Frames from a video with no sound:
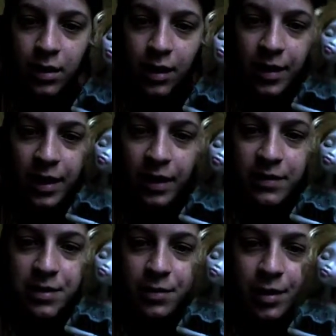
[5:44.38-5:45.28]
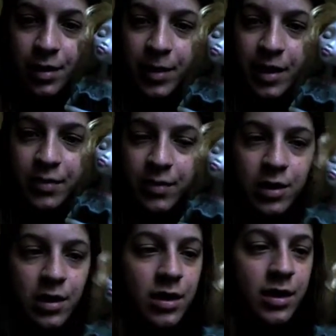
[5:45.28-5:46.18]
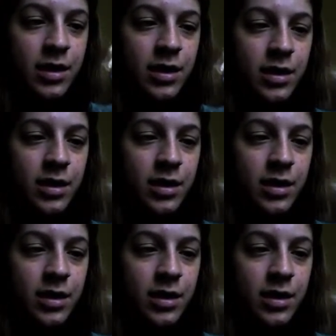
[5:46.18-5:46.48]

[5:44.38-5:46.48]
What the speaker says: I think it gives her a really peaceful look.